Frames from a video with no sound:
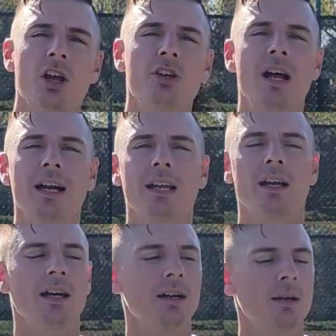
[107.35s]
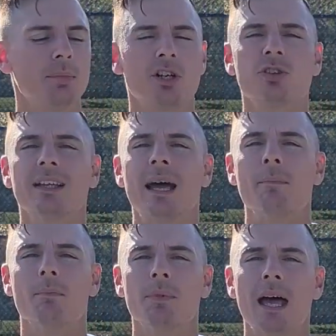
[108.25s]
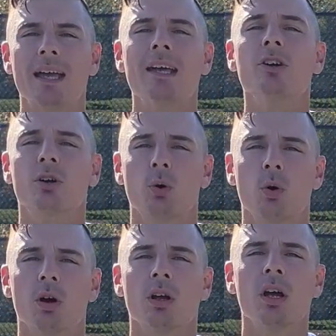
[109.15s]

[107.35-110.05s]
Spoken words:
you're not gonna penetrate that inner core.